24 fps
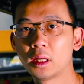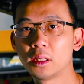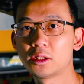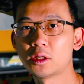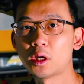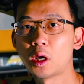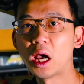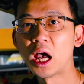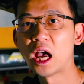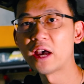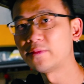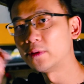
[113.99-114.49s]

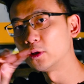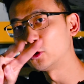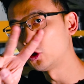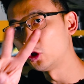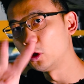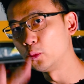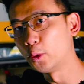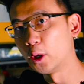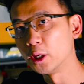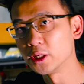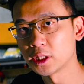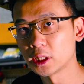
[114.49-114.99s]
So I have my
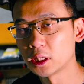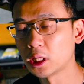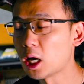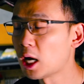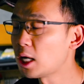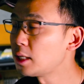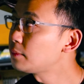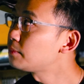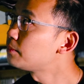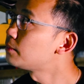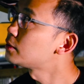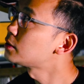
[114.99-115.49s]
2 points
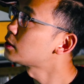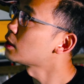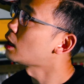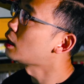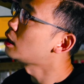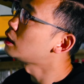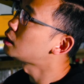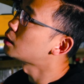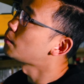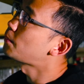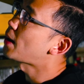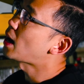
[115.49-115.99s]
aligned.
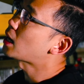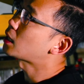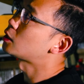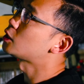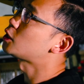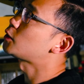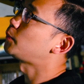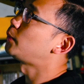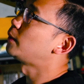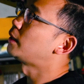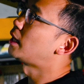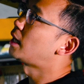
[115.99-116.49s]
So the back of
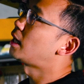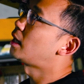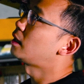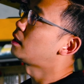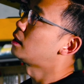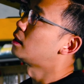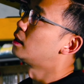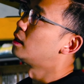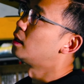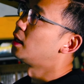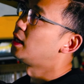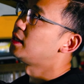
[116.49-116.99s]
the splitter
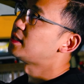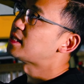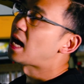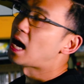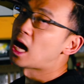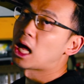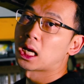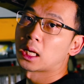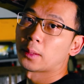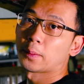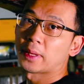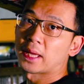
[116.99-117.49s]
is
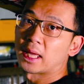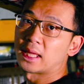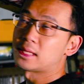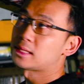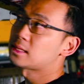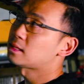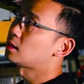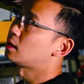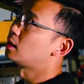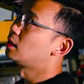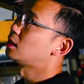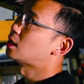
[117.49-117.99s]
hard up
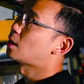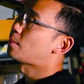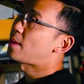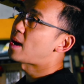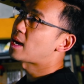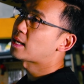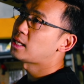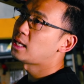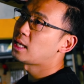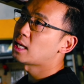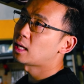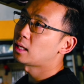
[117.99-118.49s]
against the
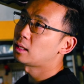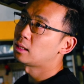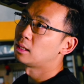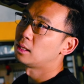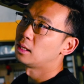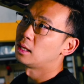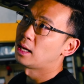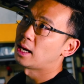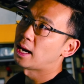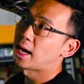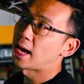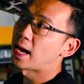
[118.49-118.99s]
back here,
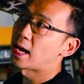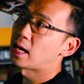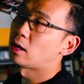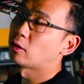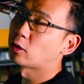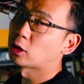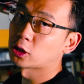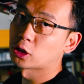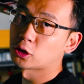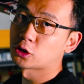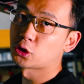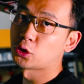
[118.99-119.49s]
and
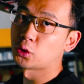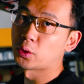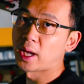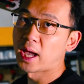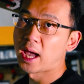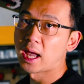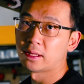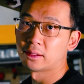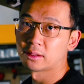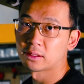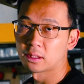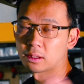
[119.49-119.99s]
I've got the two
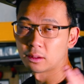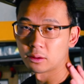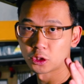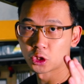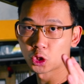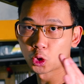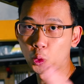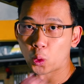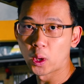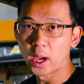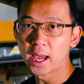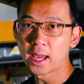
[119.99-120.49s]
ends
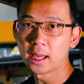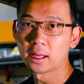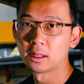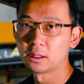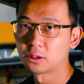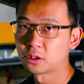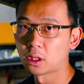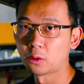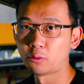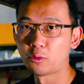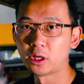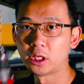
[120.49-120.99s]
square,
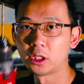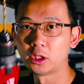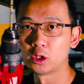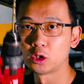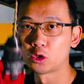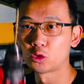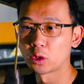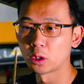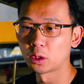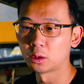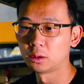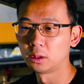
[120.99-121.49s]
so I'm ready to
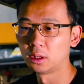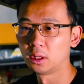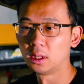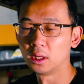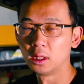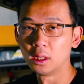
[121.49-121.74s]
drill.